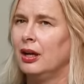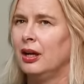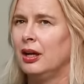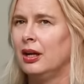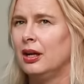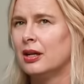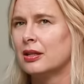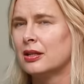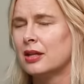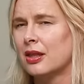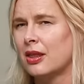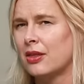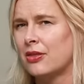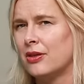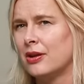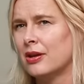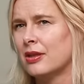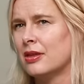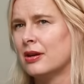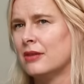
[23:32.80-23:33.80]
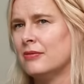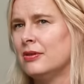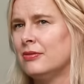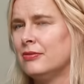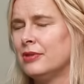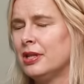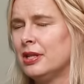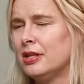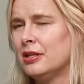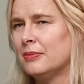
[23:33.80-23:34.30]
Another thing that we
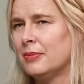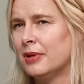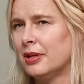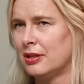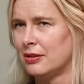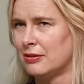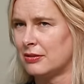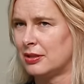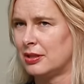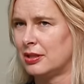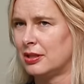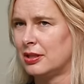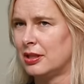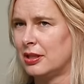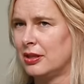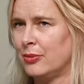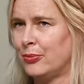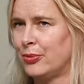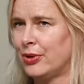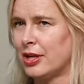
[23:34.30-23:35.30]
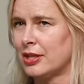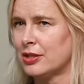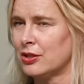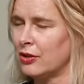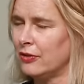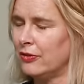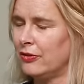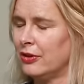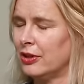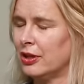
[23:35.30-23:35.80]
read about in the press
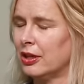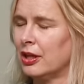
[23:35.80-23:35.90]
often,